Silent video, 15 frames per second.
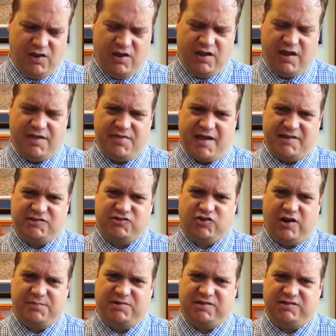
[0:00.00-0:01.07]
And that
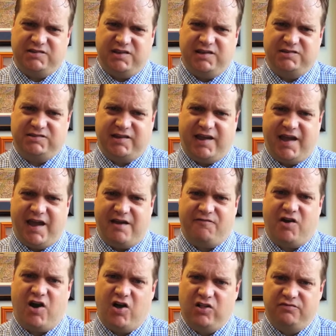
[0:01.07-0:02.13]
script needs to have
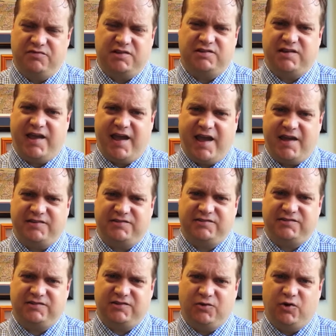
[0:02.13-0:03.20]
all of the
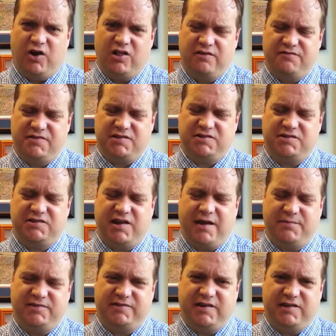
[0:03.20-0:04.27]
tasks or all of the
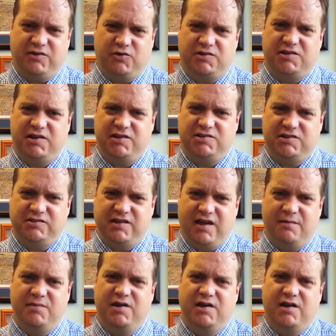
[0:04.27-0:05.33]
steps that you're teaching
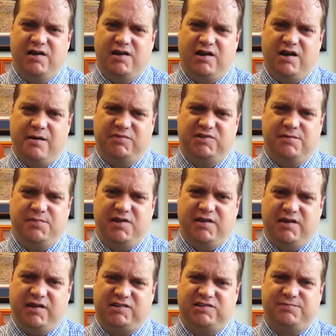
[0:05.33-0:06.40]
them to be
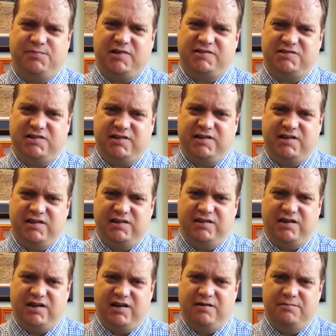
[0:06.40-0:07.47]
explicitly,
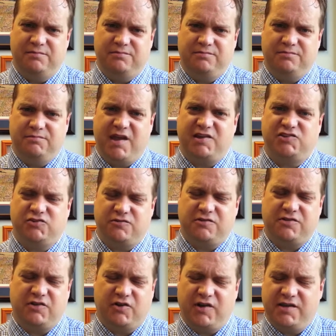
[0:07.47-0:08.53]
make sure
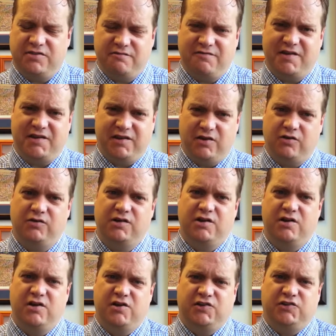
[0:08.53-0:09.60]
that they're in the video.
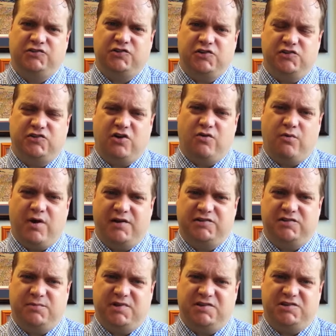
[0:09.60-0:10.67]
So you don't want
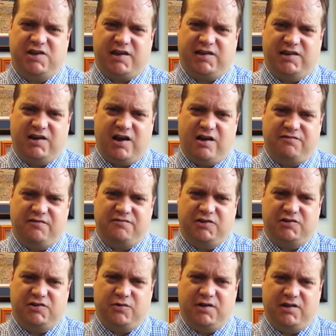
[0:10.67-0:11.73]
to be checking off if
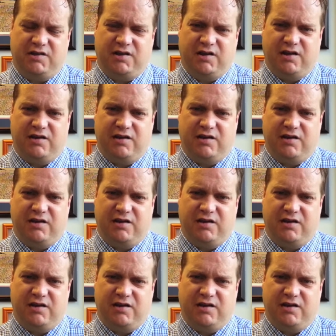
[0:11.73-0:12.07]
they're doing